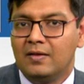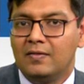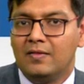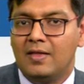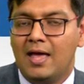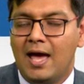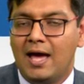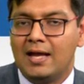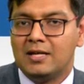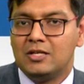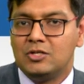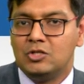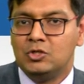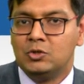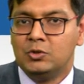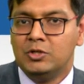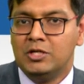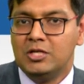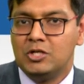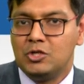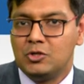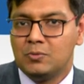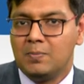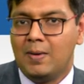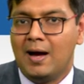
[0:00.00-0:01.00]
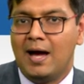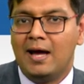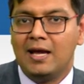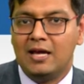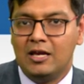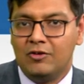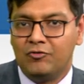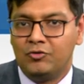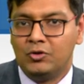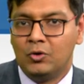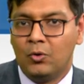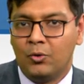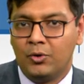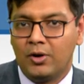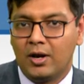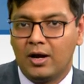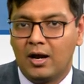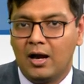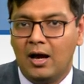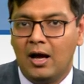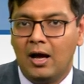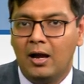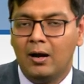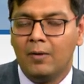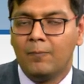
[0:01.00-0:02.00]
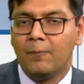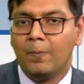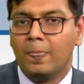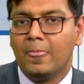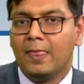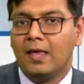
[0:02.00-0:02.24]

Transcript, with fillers: that you need to buy if you own a car.